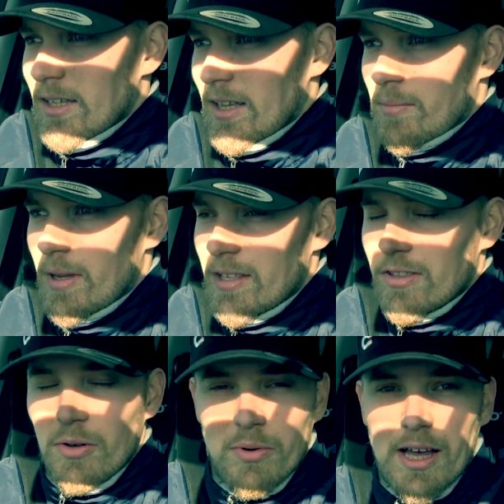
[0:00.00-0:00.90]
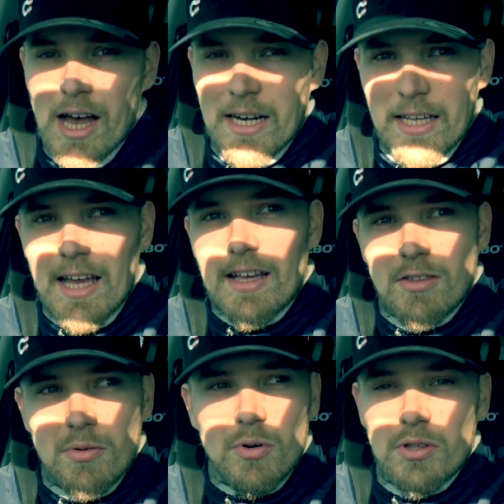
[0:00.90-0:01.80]
it means that we're kind of getting
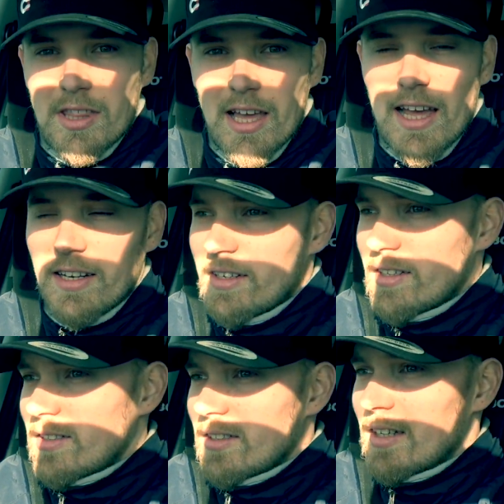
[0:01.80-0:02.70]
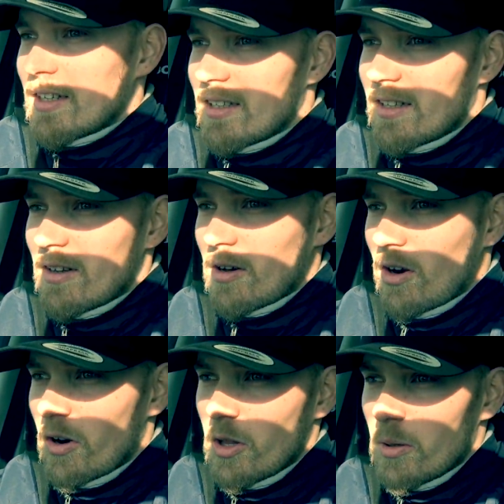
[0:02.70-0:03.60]
towards the end. A
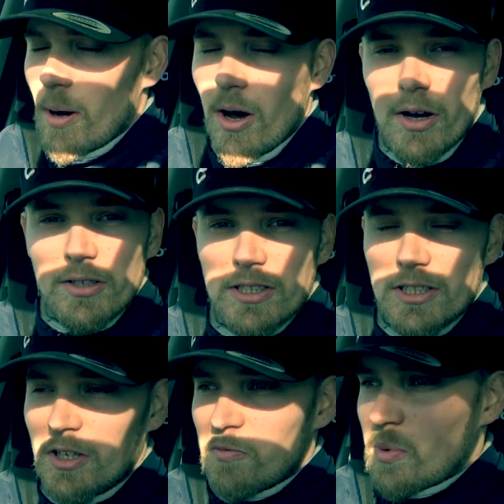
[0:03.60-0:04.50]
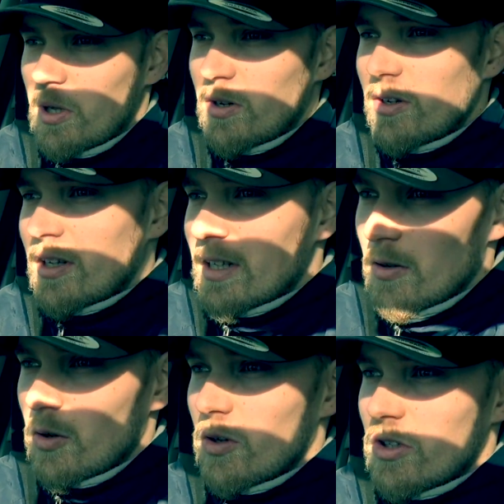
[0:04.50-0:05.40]
lot of the parts have been
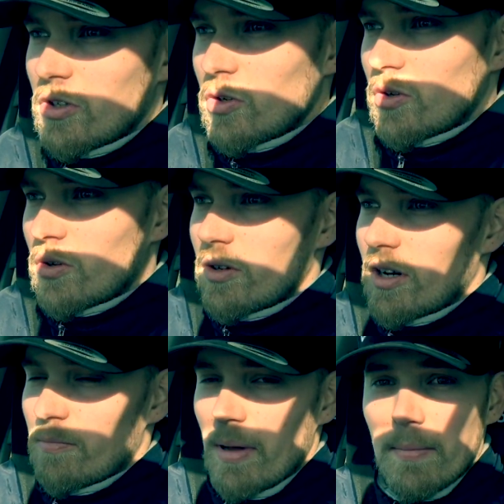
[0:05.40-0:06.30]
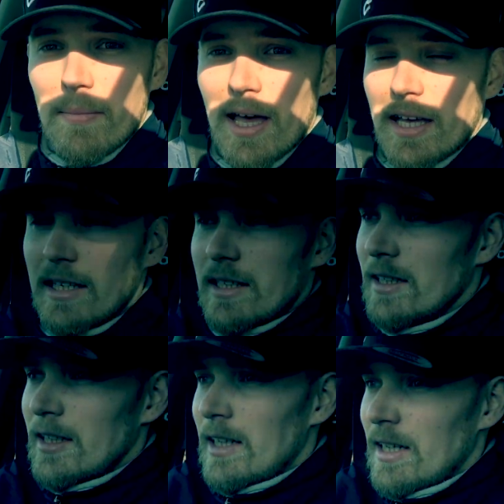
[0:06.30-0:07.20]
ordered or have been made,
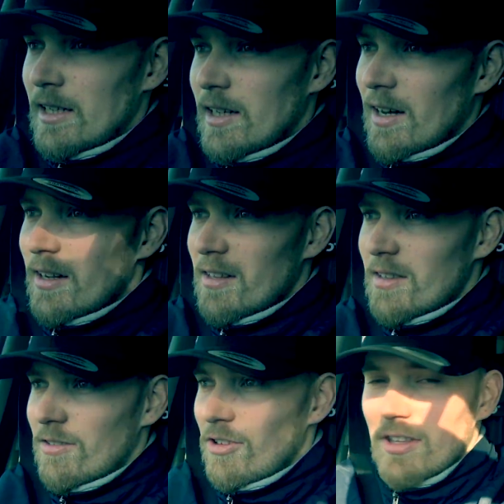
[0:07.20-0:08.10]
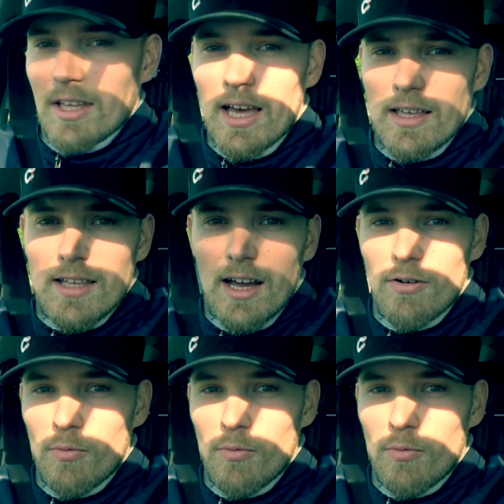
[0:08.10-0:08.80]
and it's just a case now of